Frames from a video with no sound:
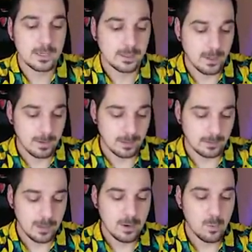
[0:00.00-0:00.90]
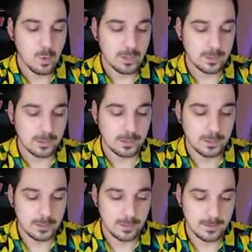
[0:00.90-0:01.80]
Come on, water.
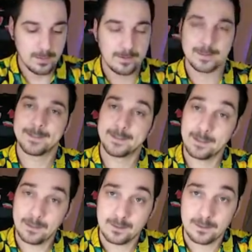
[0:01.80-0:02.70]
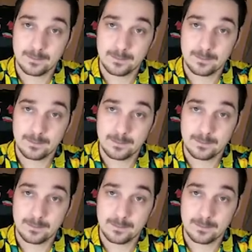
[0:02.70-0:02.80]
Dark.